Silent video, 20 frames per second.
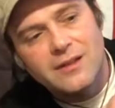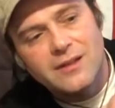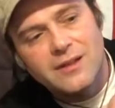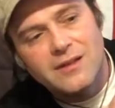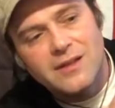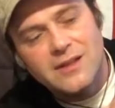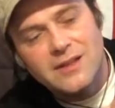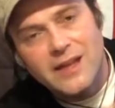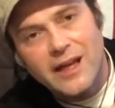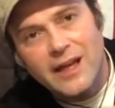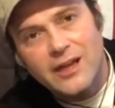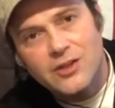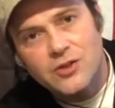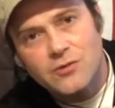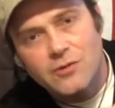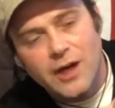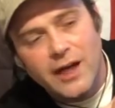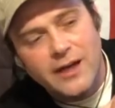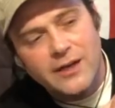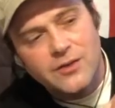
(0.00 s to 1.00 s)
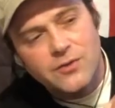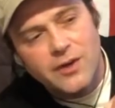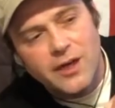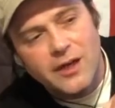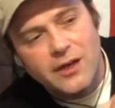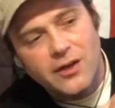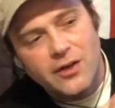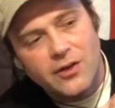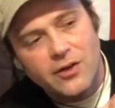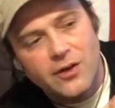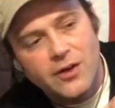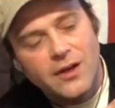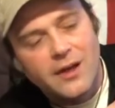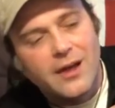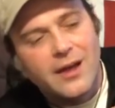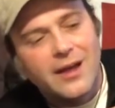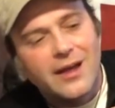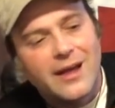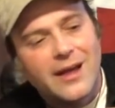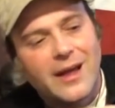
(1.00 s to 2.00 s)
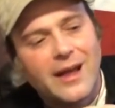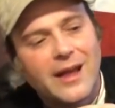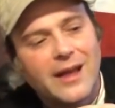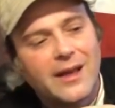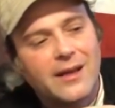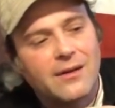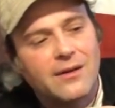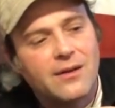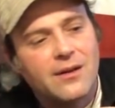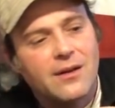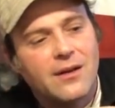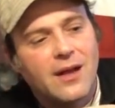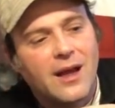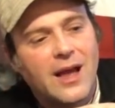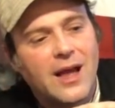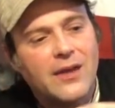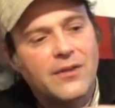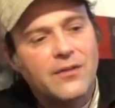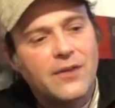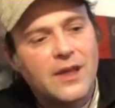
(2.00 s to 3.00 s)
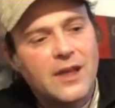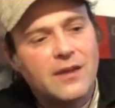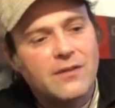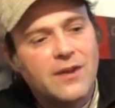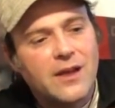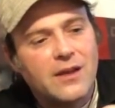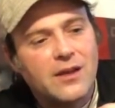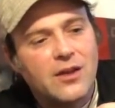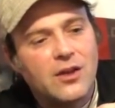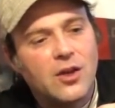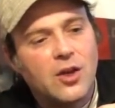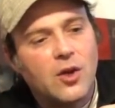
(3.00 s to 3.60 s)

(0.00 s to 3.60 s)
to this edge rise right here. And I think that,